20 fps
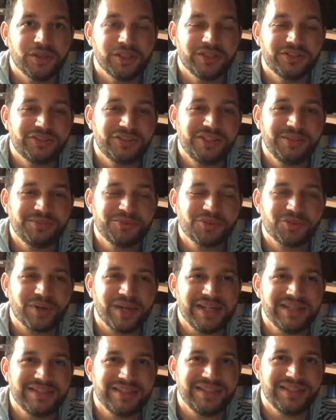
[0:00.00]
It seems
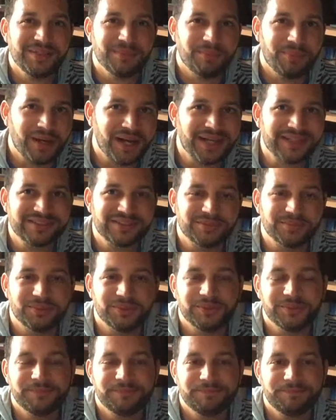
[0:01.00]
crazy and
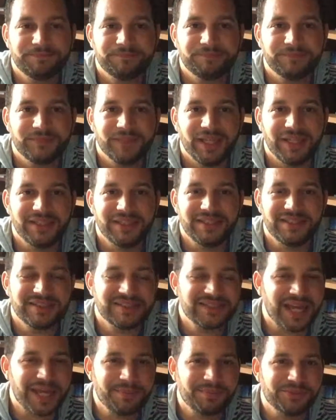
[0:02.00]
impossible, and the
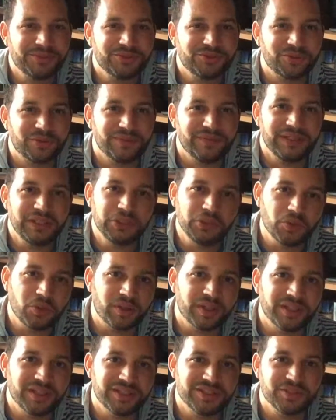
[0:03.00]
disciples sort of
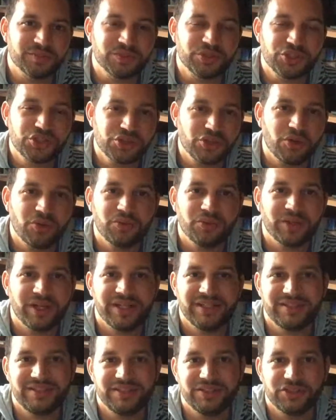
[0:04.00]
ignored it because it was so
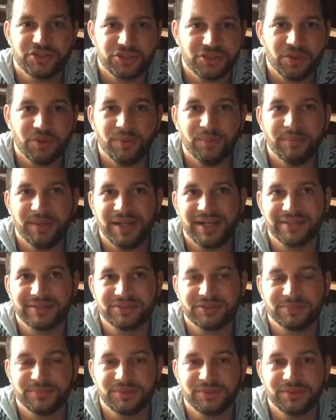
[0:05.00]
crazy and so
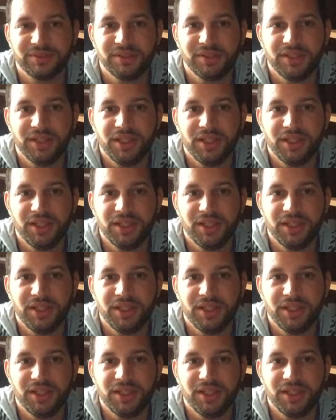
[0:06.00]
impossible.